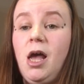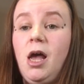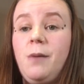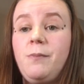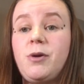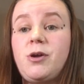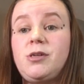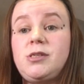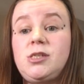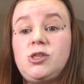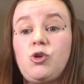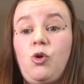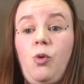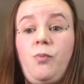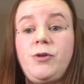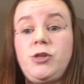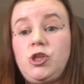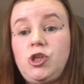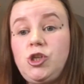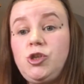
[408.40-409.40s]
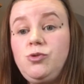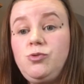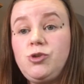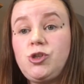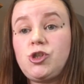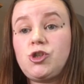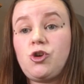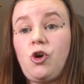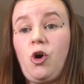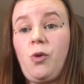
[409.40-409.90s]
because it's all been
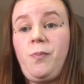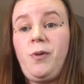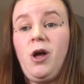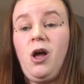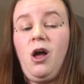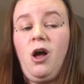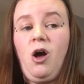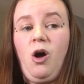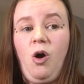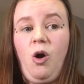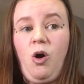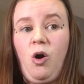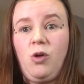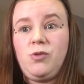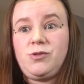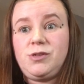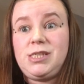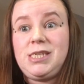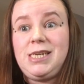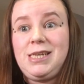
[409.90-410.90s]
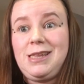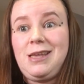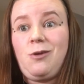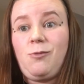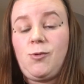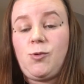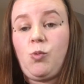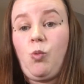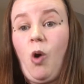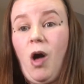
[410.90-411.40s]
used up on dealing
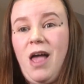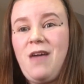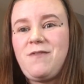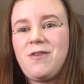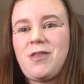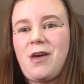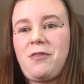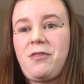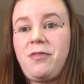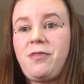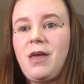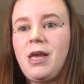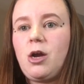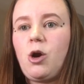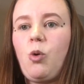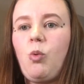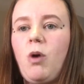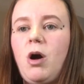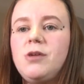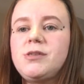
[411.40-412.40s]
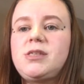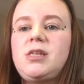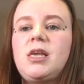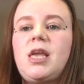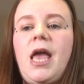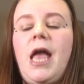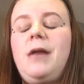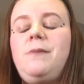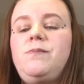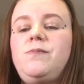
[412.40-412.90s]
with whatever that thing was that
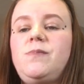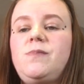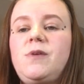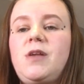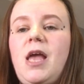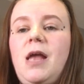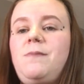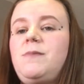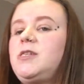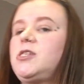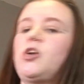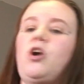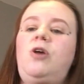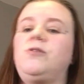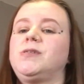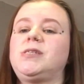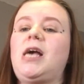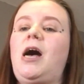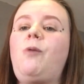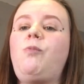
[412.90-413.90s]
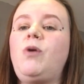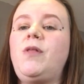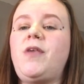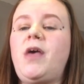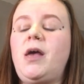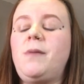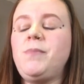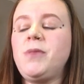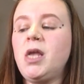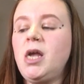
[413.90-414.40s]
came into contact with
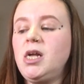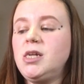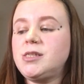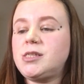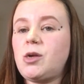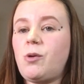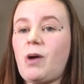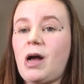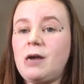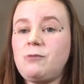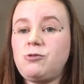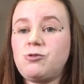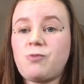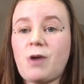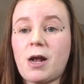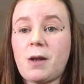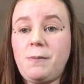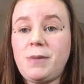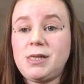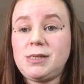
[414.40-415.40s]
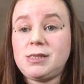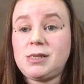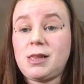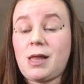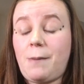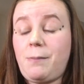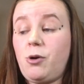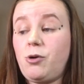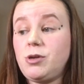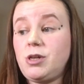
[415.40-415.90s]
it. So I would recommend at
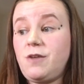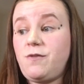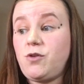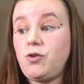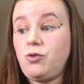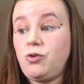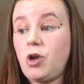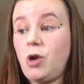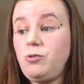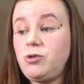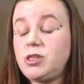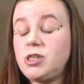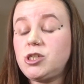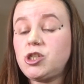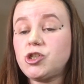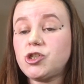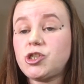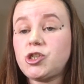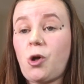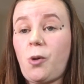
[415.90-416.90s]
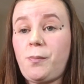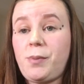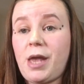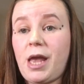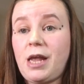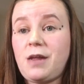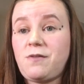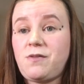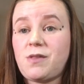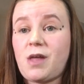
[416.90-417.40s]
that point, if you notice your salt
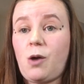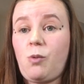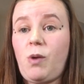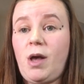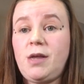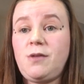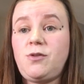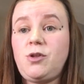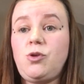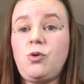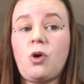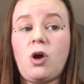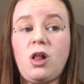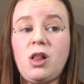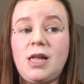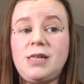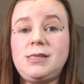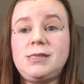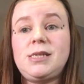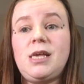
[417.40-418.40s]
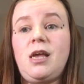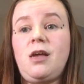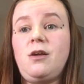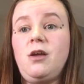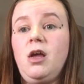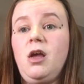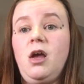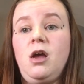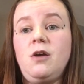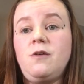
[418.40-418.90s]
behaving that way, that you cleanse it,
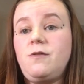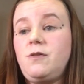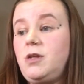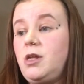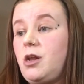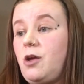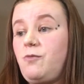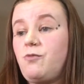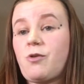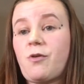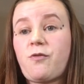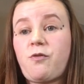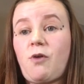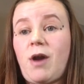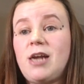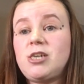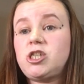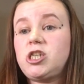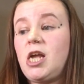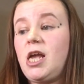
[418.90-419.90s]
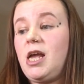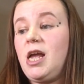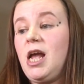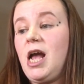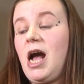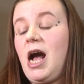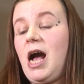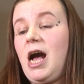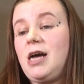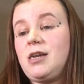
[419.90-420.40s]
refresh it,
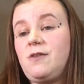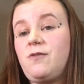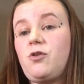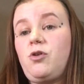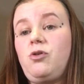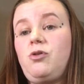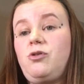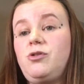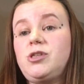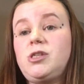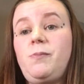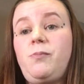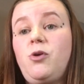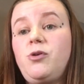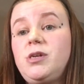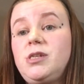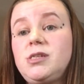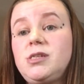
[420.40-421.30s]
and of course put in